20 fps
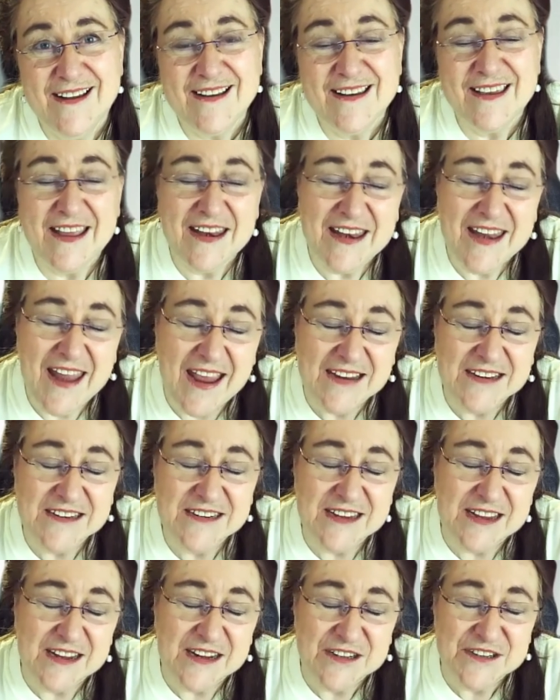
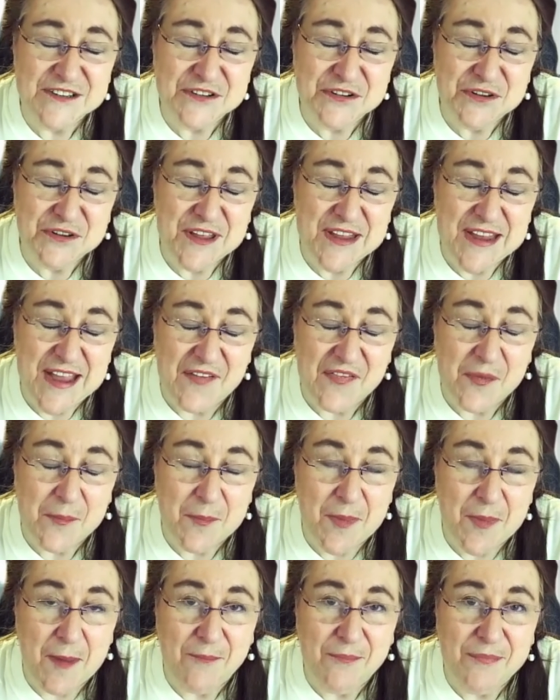connecting to the other
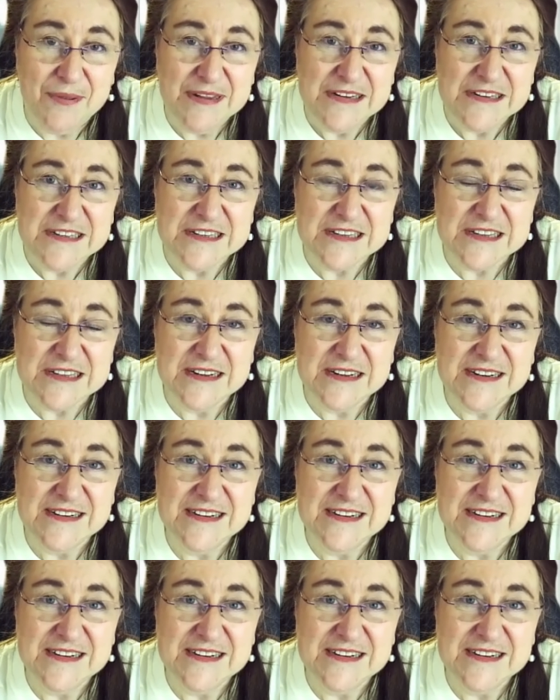members.